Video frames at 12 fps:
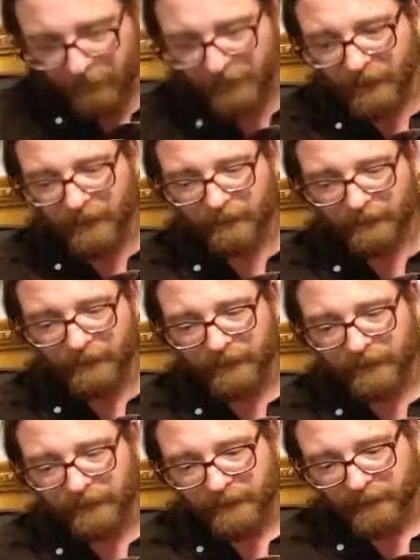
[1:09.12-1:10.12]
The
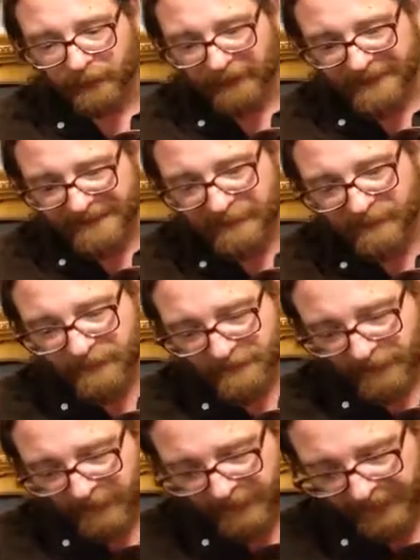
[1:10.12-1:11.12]
examples
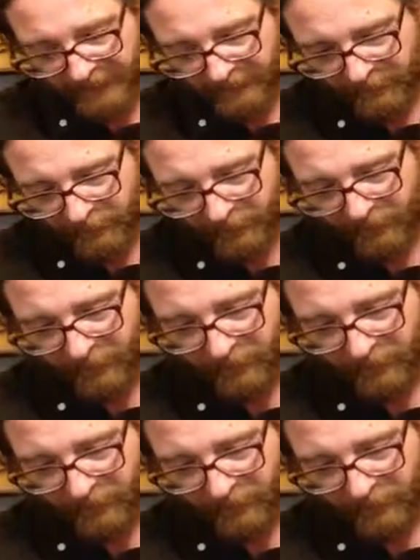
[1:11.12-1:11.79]
that we have that we went